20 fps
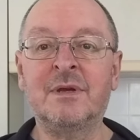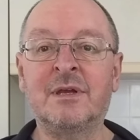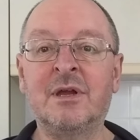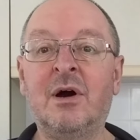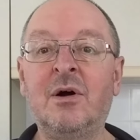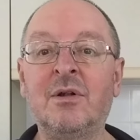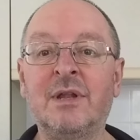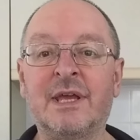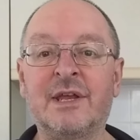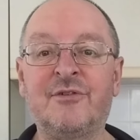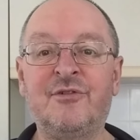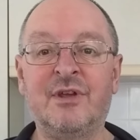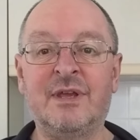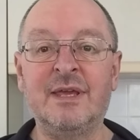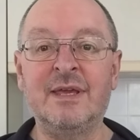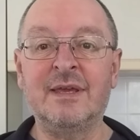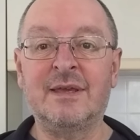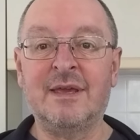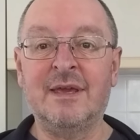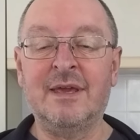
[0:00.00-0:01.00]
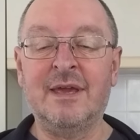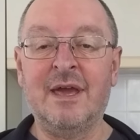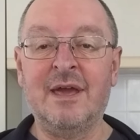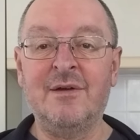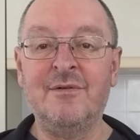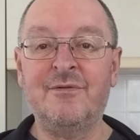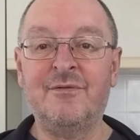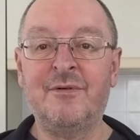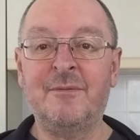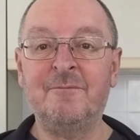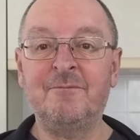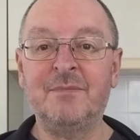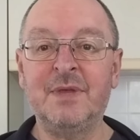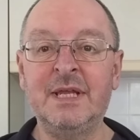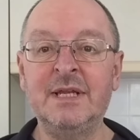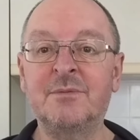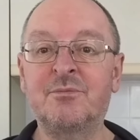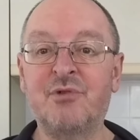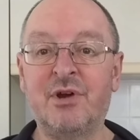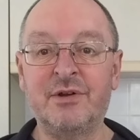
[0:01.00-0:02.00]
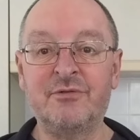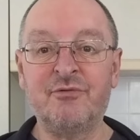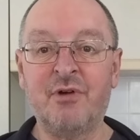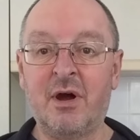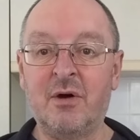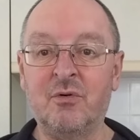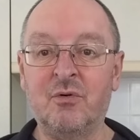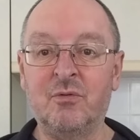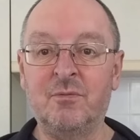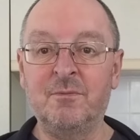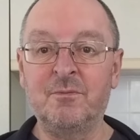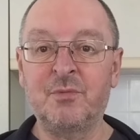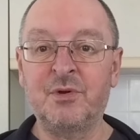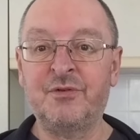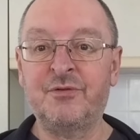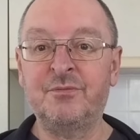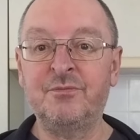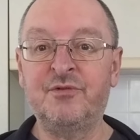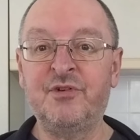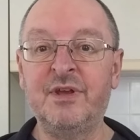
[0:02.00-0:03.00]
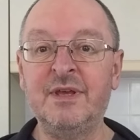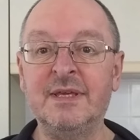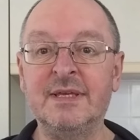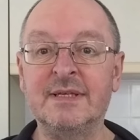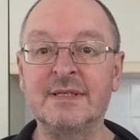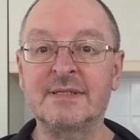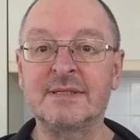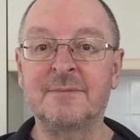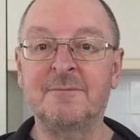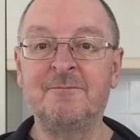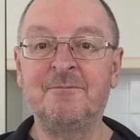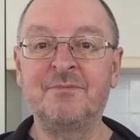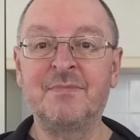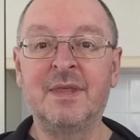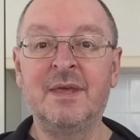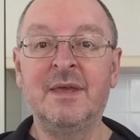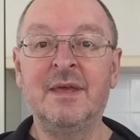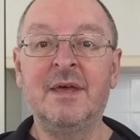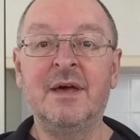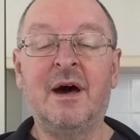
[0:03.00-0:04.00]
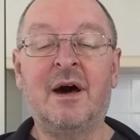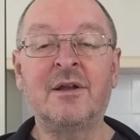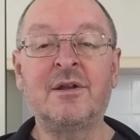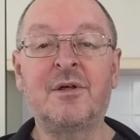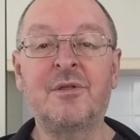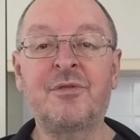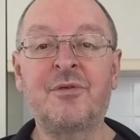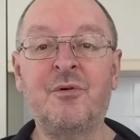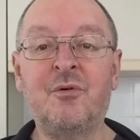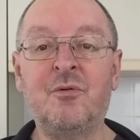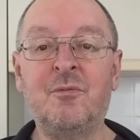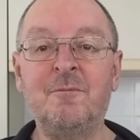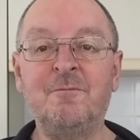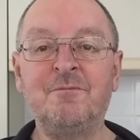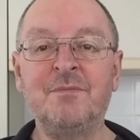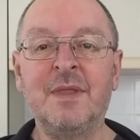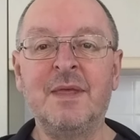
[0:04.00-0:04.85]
garlic chicken Kiev in a bread roll with some cheese. And I thought,